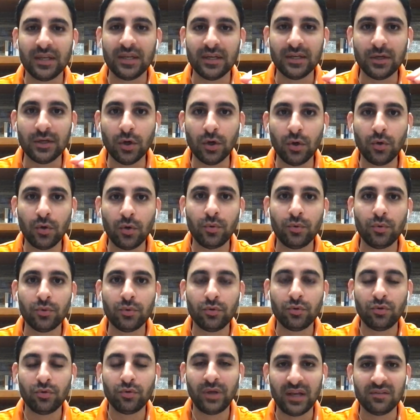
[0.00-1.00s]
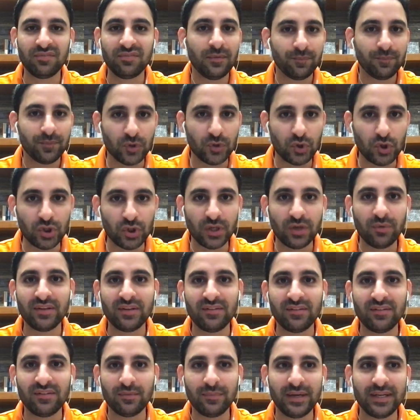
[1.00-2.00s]
go to Canva, generate
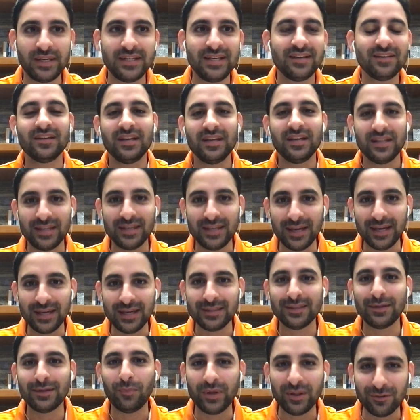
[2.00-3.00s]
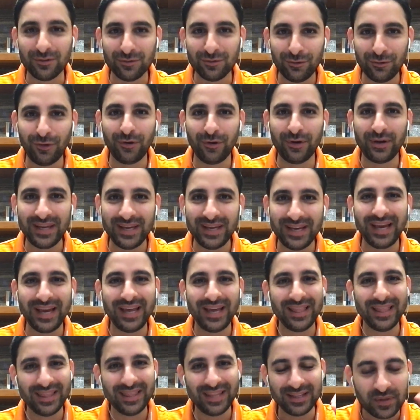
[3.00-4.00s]
some ideas, get the wheels turning, and
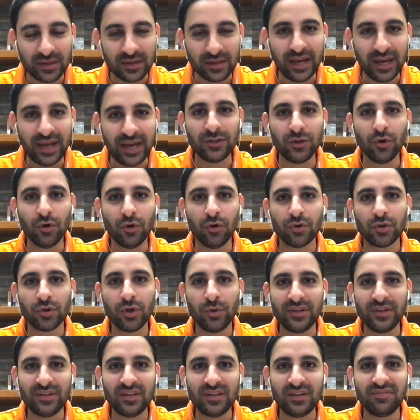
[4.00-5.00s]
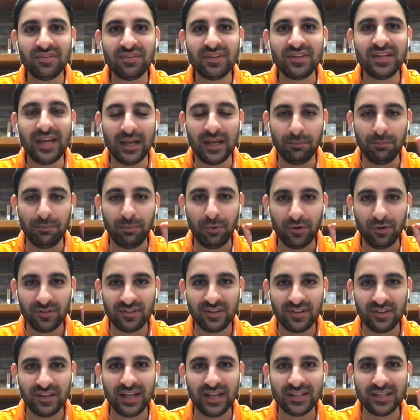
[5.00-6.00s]
then add your own creativity and
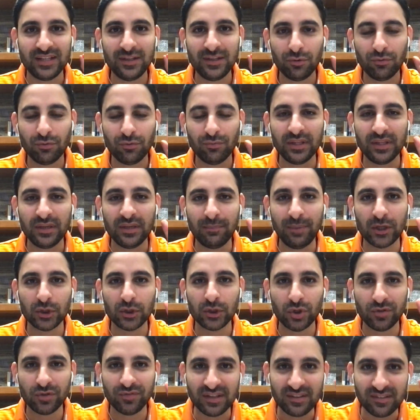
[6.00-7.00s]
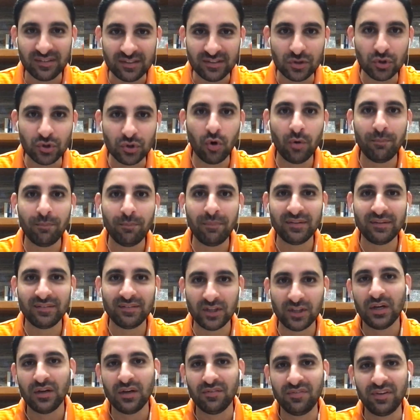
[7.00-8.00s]
personality to really make sure that it's your
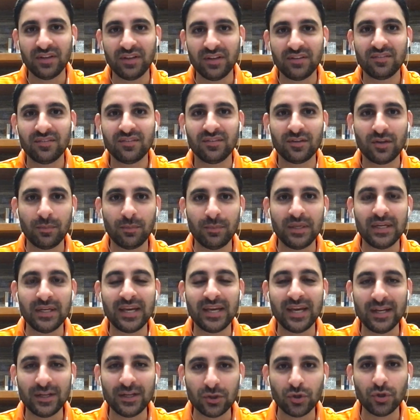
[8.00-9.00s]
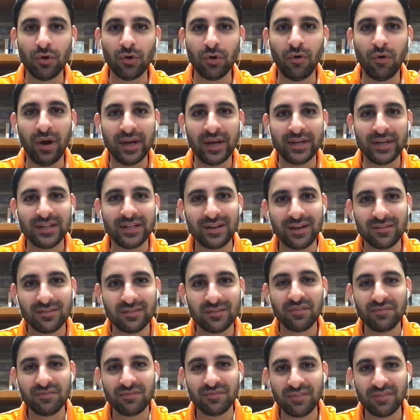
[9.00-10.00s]
message that's communicating to your ideal customer.
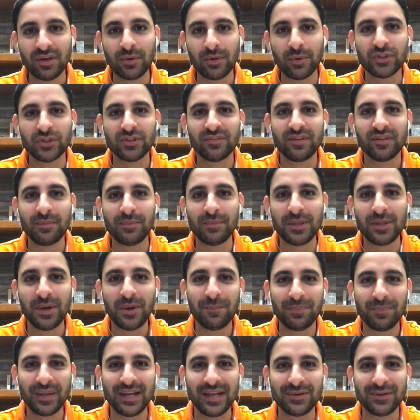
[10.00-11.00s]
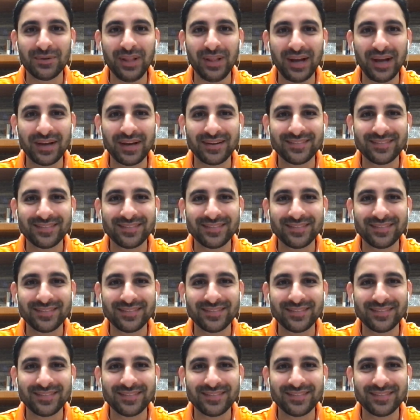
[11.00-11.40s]
If you have any questions, let me know and good luck.